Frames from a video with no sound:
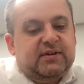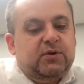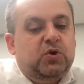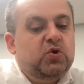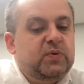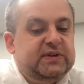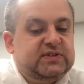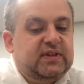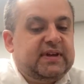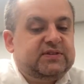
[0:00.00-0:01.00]
Who is the
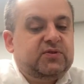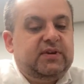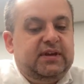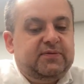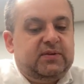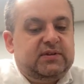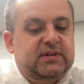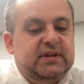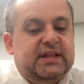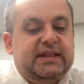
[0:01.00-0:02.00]
lesser evil?
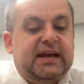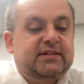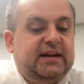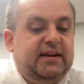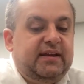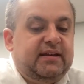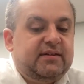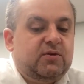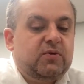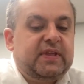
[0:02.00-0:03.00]
That lady
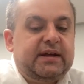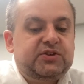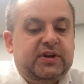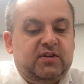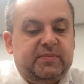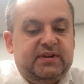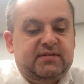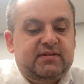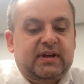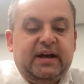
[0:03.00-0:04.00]
or that gentleman?
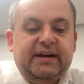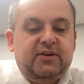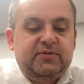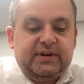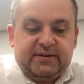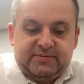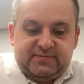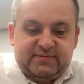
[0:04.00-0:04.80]
I don't know.